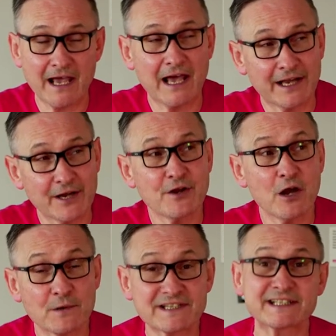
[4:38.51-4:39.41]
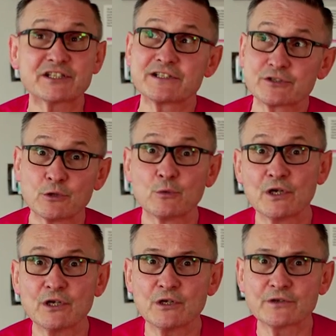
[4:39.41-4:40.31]
And I know it's a digital
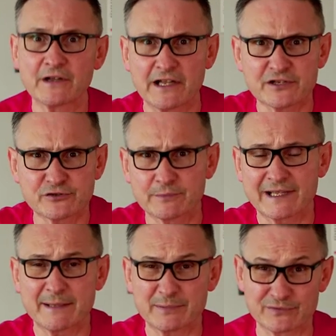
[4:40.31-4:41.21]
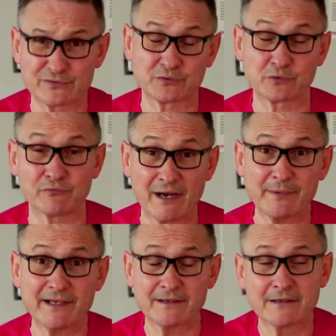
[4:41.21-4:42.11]
world and you should be able to just grab
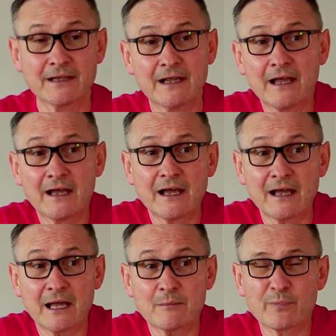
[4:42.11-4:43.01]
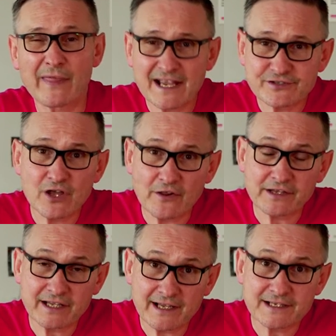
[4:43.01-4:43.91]
it, but that's not the
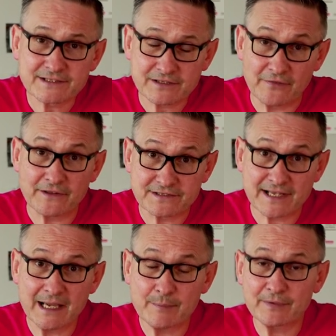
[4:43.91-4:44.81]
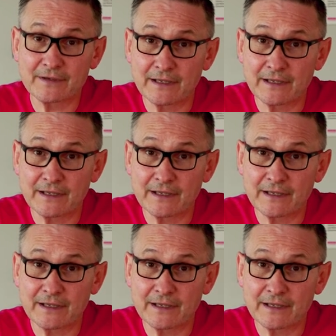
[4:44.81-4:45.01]
case on this app.